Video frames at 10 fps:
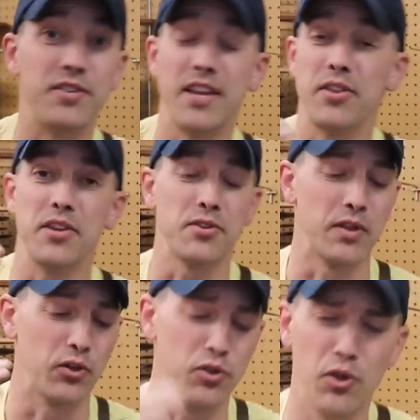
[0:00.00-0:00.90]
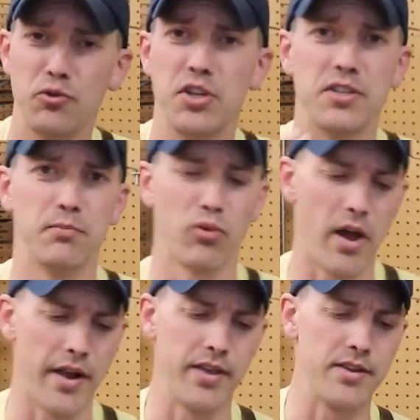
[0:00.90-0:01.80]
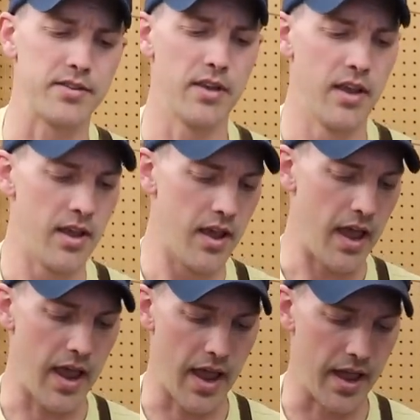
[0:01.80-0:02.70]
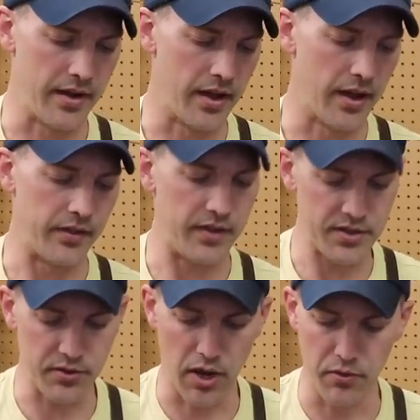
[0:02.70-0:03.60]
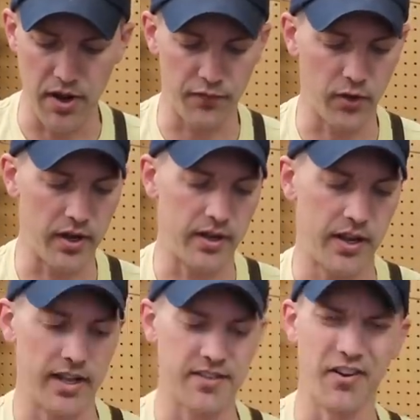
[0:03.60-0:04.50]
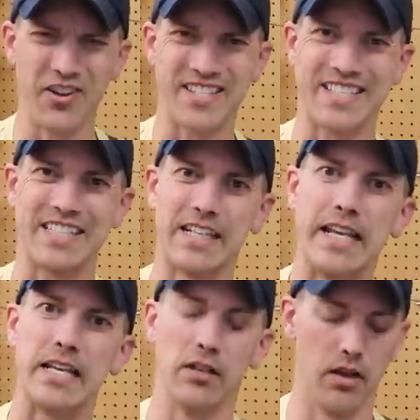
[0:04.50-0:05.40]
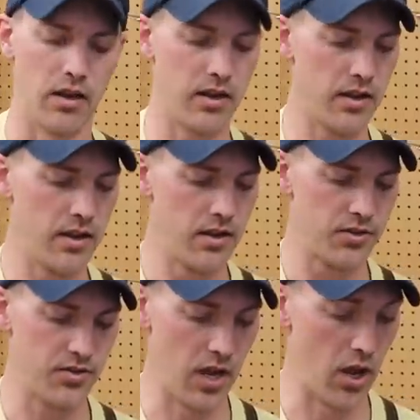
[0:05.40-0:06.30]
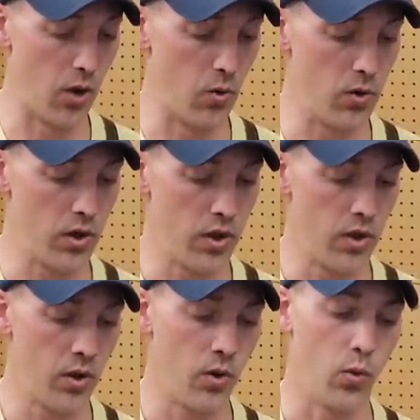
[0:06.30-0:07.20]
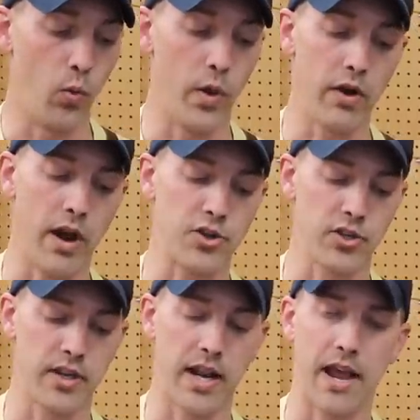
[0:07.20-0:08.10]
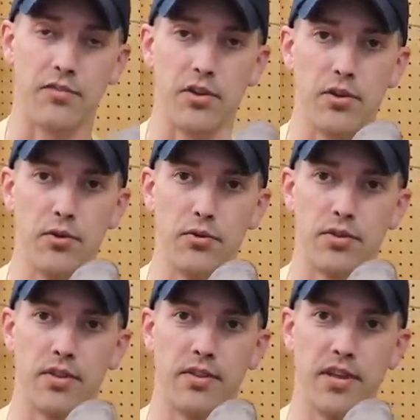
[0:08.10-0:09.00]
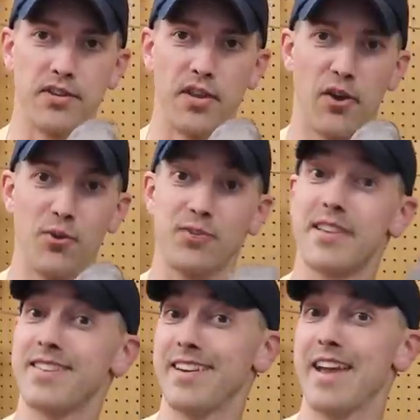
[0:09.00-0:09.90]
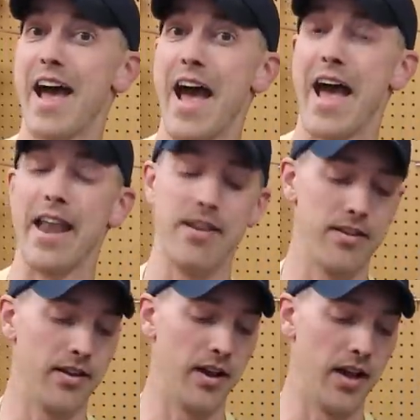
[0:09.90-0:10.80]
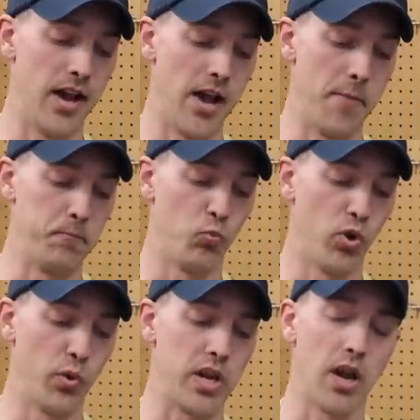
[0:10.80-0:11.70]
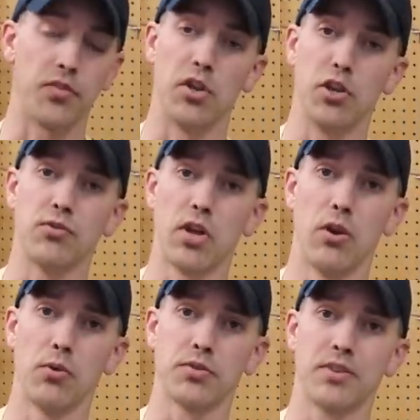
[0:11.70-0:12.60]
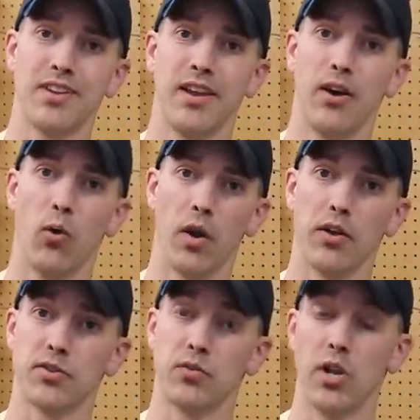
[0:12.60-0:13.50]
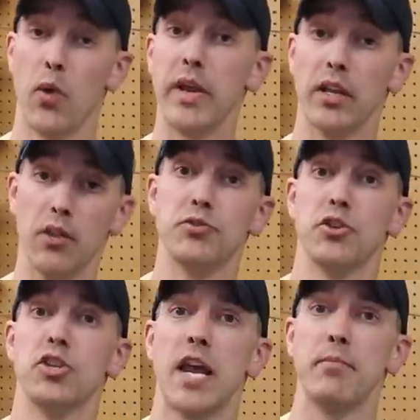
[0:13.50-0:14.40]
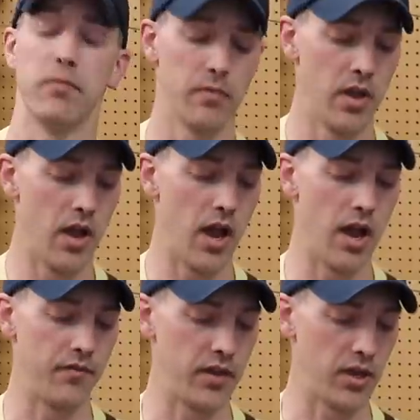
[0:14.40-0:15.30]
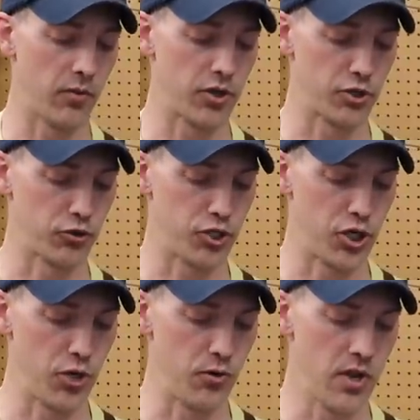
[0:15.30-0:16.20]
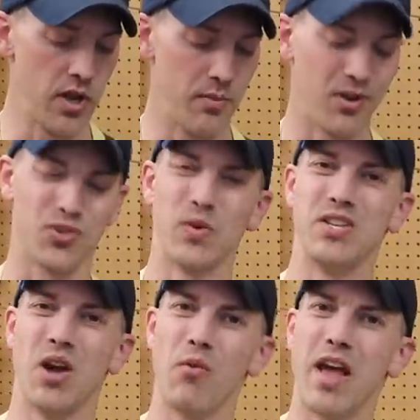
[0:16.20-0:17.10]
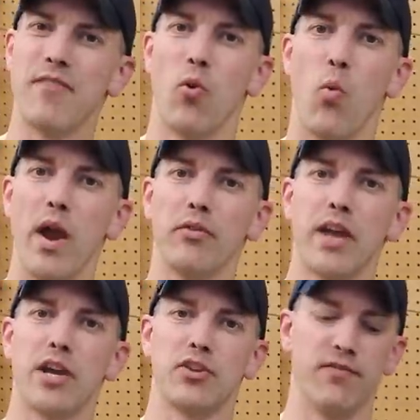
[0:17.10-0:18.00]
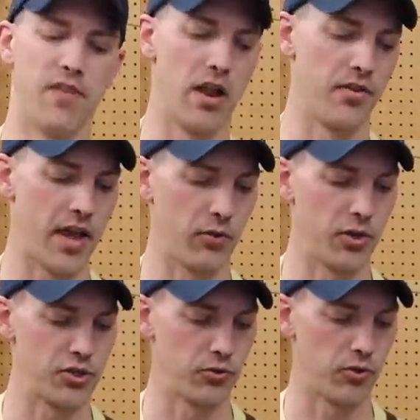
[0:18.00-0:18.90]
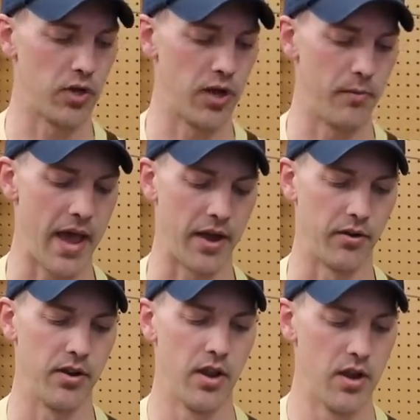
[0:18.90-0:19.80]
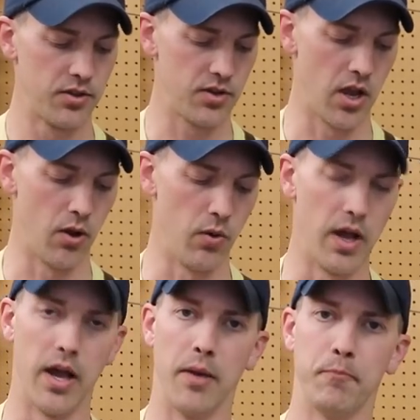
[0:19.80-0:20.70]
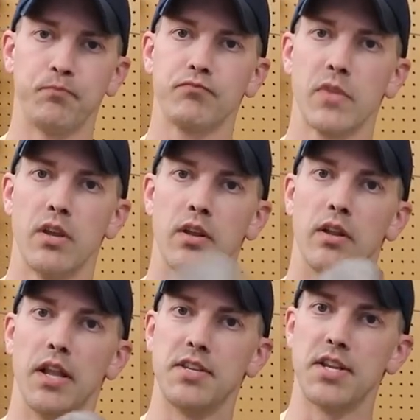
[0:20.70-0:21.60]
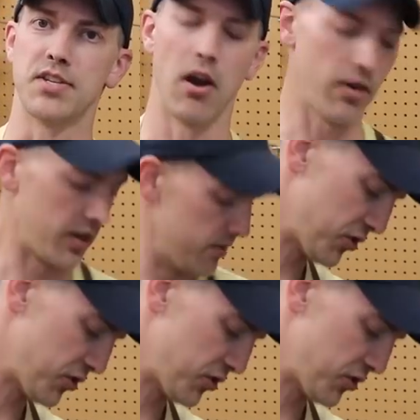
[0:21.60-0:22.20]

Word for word: You see these on like Gucci's and Pradas, and uh, these are no different. It's a very sleek look. So we are actually gonna have to use these soles as a guide um, when we cut the new soles or else you know we could lose the shape of the original shoe because we don't have a welt to actually follow that original uh, pattern. So um, let's get started.